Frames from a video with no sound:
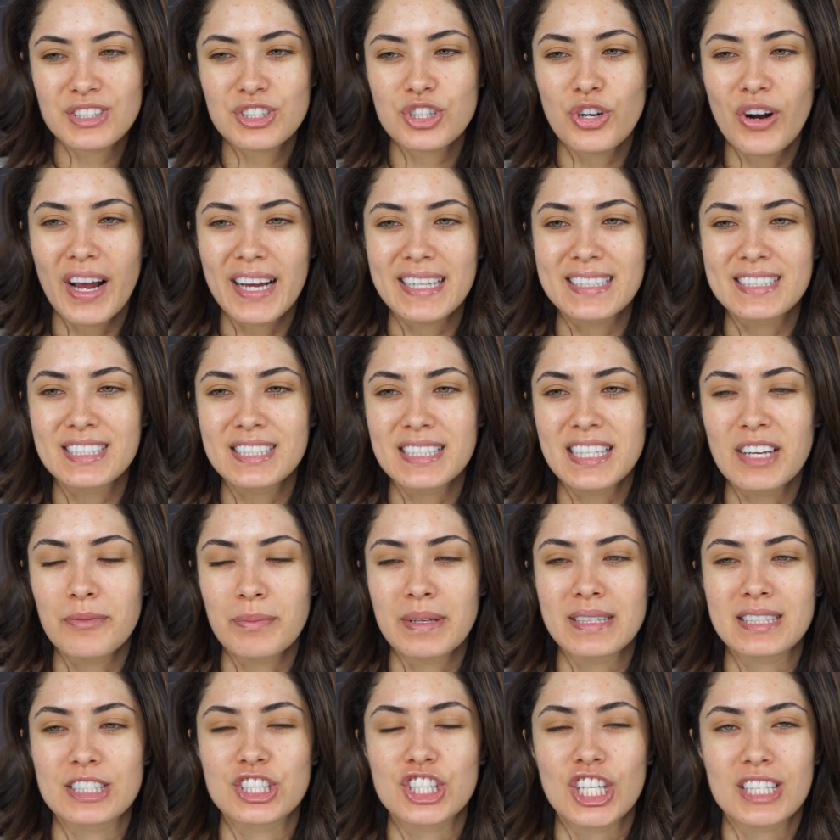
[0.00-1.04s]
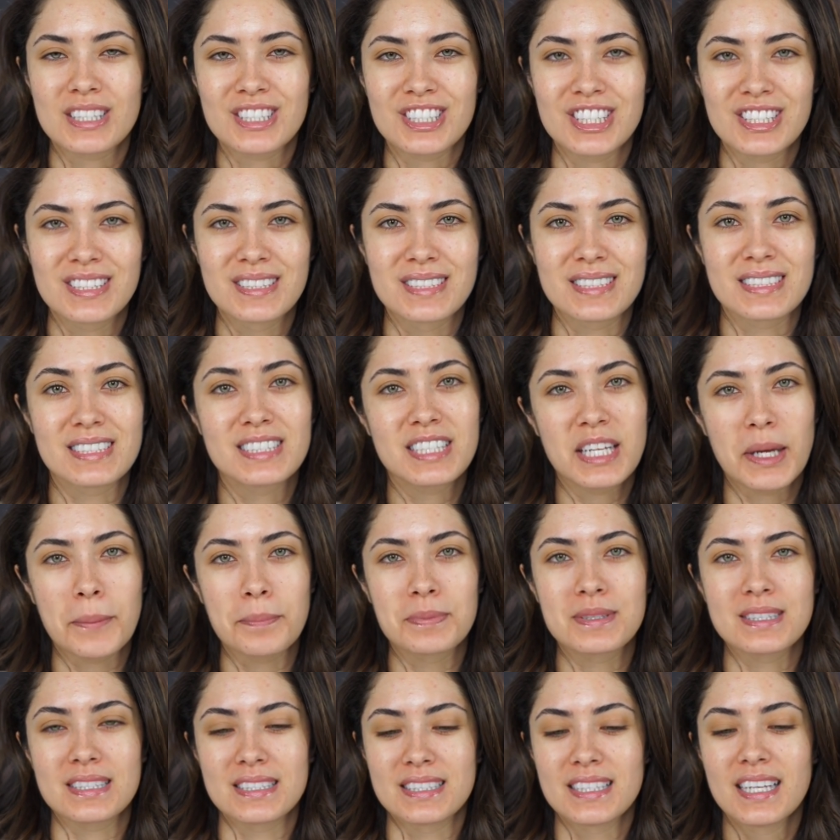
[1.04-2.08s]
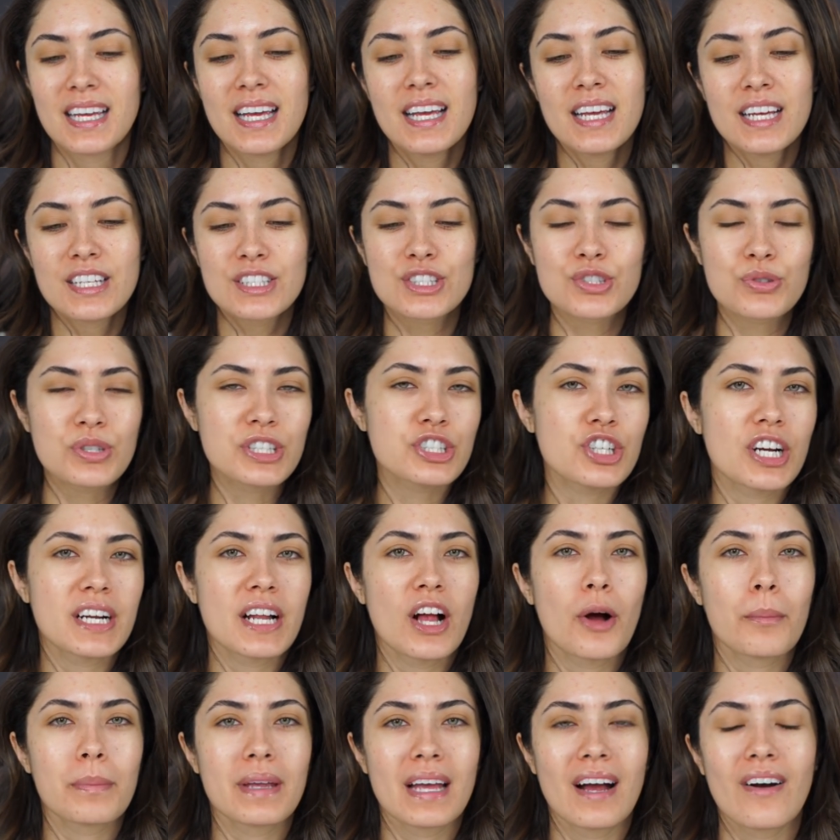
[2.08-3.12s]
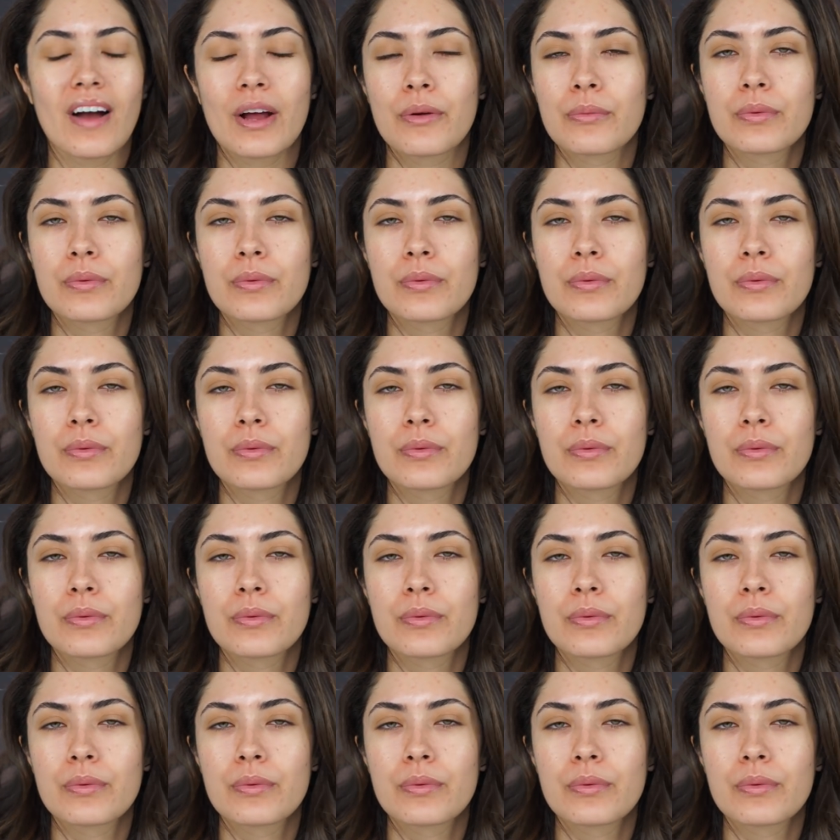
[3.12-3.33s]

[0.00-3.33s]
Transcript: trying to give me suggestions and tips and just really trying to help me out.